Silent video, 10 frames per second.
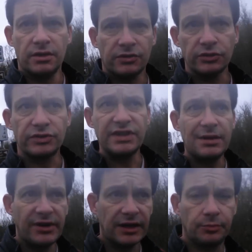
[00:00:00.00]
So
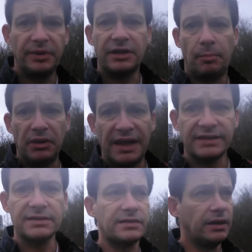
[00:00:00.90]
today we had big
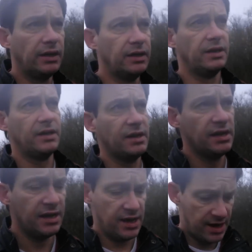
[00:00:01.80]
plans.
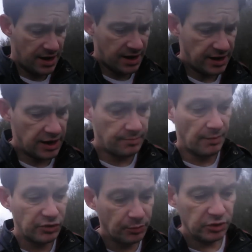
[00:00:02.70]

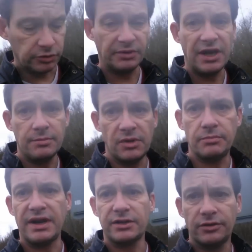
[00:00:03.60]
I'm supposed to be getting my
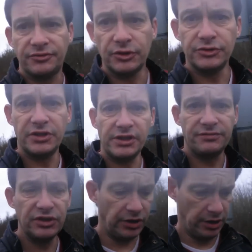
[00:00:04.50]
microphone
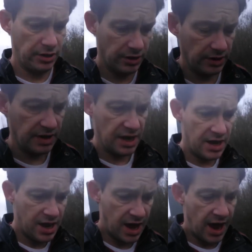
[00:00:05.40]
delivered,
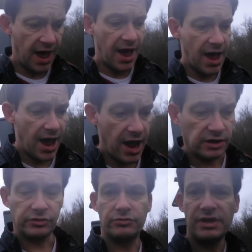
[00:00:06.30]

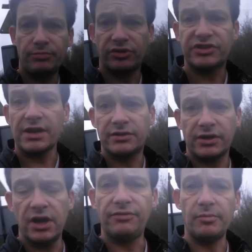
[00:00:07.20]
a screen
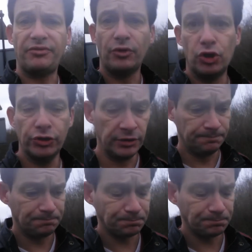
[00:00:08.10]
protector for my phone,